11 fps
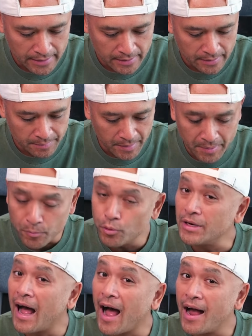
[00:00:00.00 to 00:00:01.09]
maybe
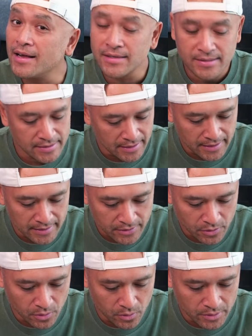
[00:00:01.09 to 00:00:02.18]
Moon Eyes.
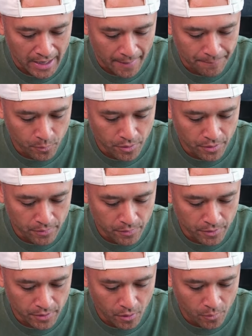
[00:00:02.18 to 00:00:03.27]
So yeah,
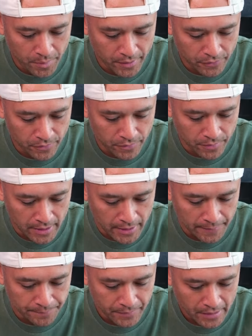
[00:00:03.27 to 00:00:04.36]
we're hoping to
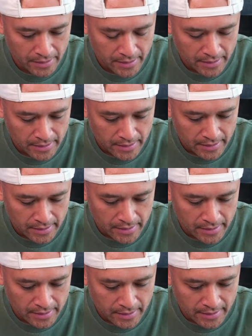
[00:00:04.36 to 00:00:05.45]

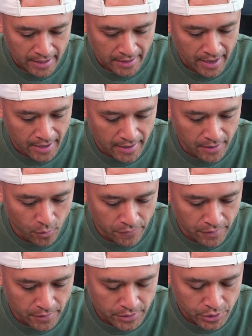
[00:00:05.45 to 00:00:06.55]
get Hannah
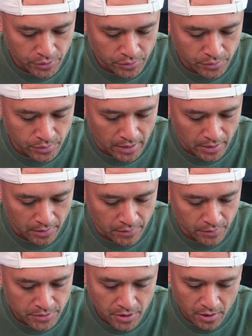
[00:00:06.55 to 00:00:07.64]
over to a lot of
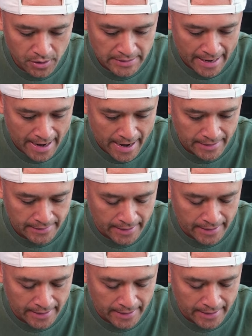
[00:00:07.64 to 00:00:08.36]
those cars. And